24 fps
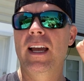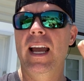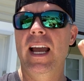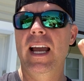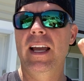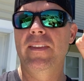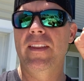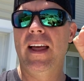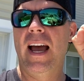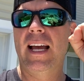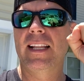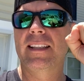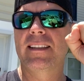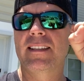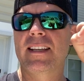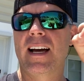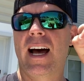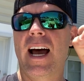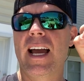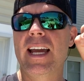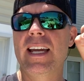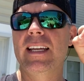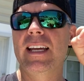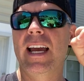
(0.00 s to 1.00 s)
and that
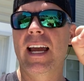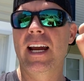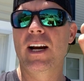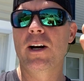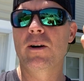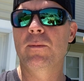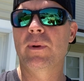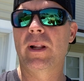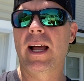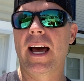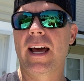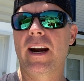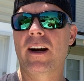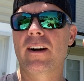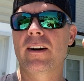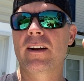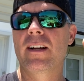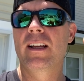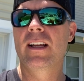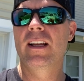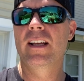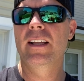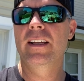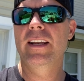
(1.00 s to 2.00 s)
tight air bladder
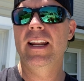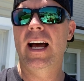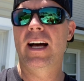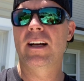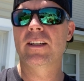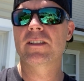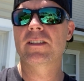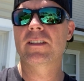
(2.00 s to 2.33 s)
now